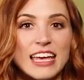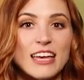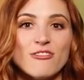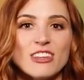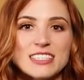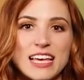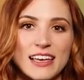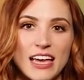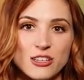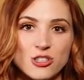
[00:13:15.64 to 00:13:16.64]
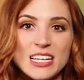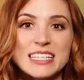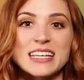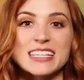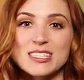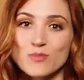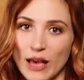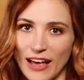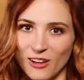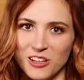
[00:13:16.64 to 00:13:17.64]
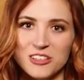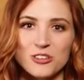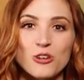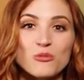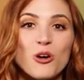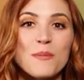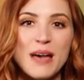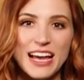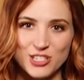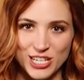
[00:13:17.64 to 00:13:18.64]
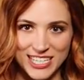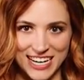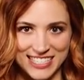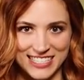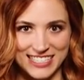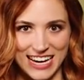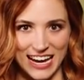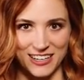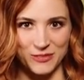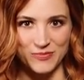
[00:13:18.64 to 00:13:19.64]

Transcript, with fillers: if the attack action is a spell, you'll roll magic dice instead.